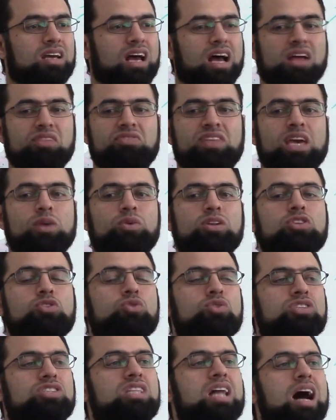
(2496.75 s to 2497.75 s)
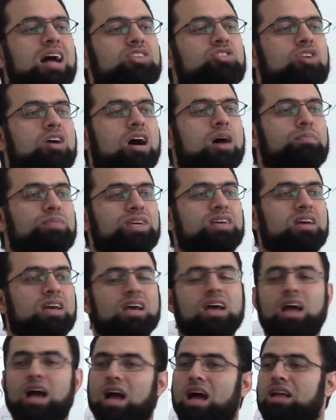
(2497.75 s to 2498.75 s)
and they will use that copy
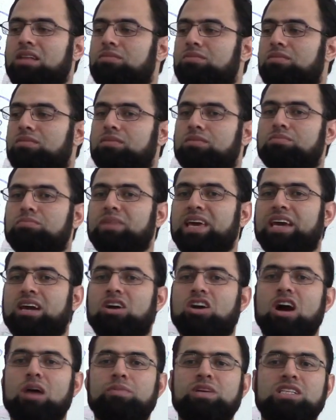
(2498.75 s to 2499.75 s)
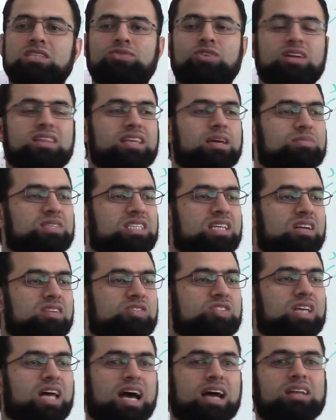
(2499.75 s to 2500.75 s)
and make copies for
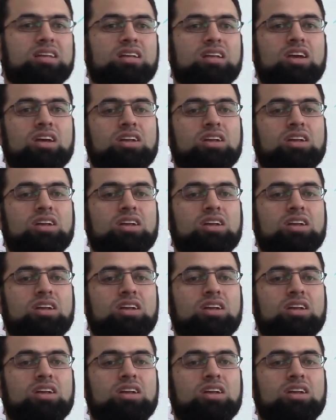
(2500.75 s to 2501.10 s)
themselves and